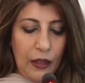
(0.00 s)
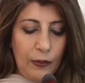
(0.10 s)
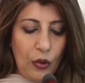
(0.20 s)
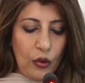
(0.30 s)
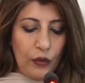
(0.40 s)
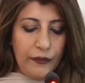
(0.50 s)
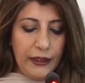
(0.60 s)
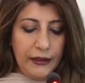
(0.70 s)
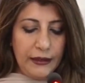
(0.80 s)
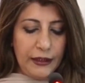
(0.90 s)

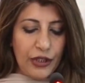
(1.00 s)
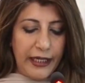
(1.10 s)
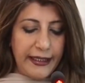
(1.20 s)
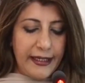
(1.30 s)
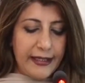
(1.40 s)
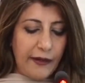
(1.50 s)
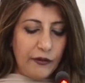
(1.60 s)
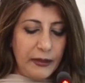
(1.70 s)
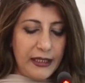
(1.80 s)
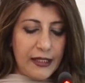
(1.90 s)
Moreover, the Chinese
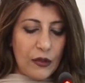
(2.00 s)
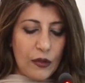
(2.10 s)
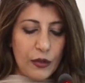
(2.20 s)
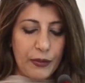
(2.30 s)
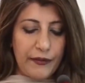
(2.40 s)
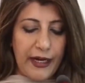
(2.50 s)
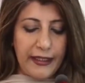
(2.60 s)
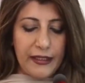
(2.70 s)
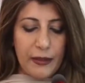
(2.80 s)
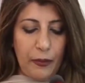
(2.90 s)
government has also
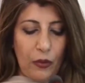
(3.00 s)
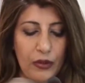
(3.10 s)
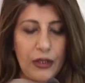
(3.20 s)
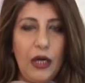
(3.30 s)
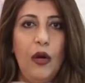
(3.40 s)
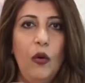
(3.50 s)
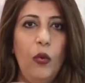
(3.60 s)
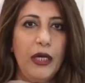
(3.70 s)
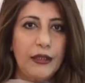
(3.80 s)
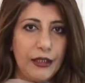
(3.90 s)
provided support
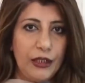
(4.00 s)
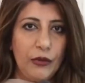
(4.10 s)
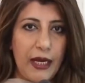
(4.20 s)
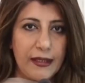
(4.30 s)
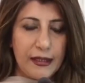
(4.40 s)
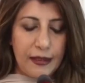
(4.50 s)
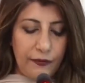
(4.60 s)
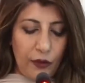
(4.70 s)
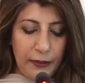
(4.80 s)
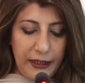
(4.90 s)
worth US
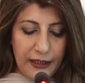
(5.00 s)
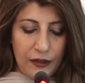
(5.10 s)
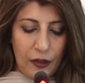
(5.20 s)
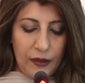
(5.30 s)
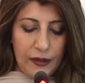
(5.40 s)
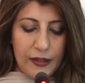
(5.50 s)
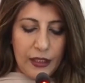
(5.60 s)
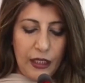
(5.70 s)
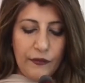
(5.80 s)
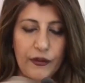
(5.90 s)
$4 million
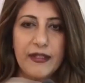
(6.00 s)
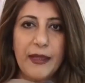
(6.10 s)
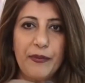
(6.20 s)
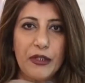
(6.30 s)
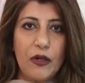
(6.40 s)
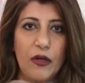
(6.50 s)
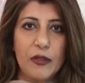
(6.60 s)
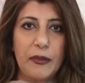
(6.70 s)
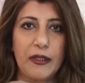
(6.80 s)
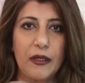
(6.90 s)
for a separate
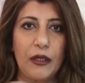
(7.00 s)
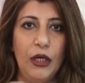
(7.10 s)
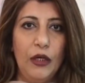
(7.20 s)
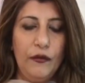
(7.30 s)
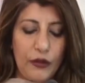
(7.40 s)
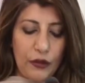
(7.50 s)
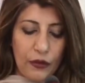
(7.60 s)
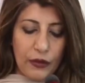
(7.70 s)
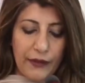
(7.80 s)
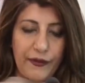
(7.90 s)
hospital for
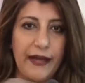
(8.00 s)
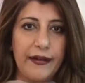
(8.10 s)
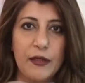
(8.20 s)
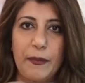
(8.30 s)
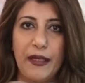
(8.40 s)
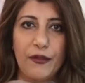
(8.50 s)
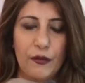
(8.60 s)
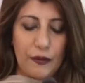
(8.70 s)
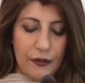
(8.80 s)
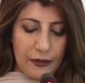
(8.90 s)
coronavirus
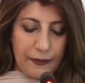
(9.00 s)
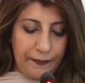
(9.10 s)
patients.